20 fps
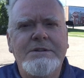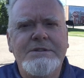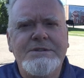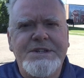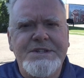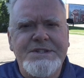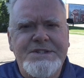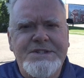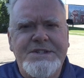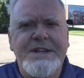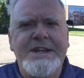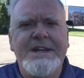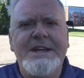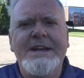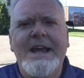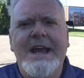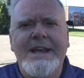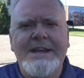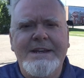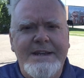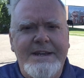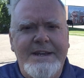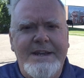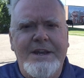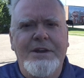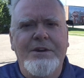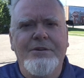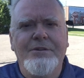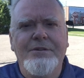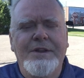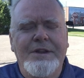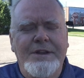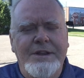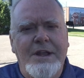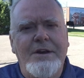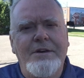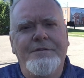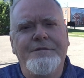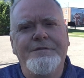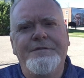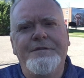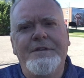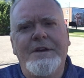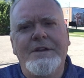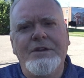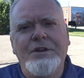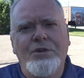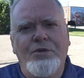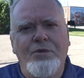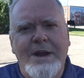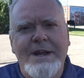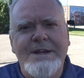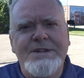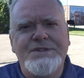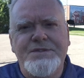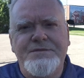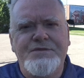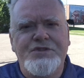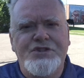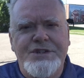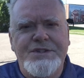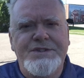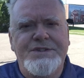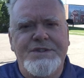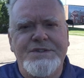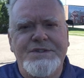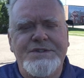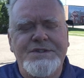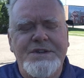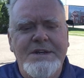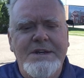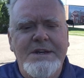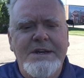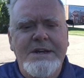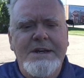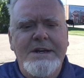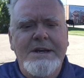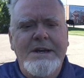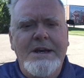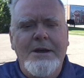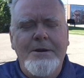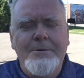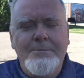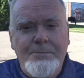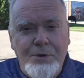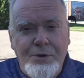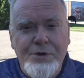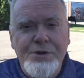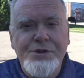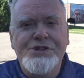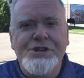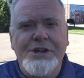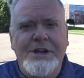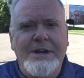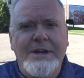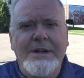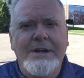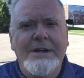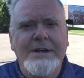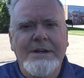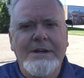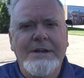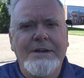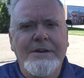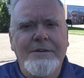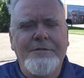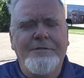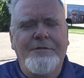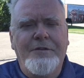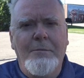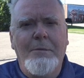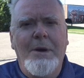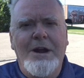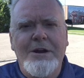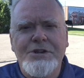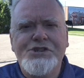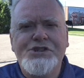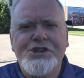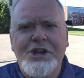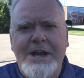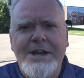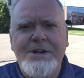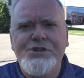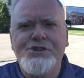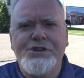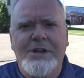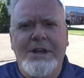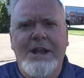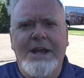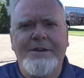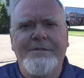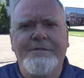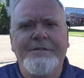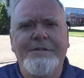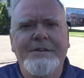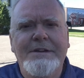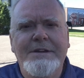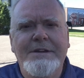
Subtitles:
to see and to hear the love and the grace of Jesus emerging from our changed life.